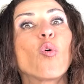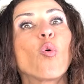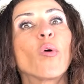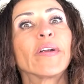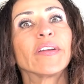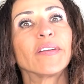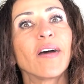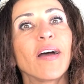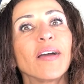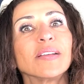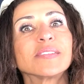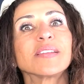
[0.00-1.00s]

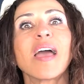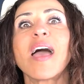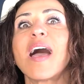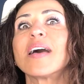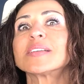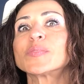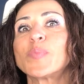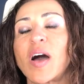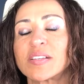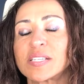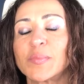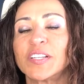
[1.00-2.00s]
organized as
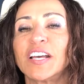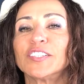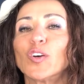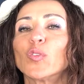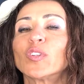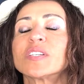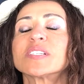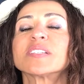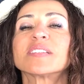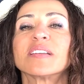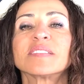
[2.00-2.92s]
possible. I know this is a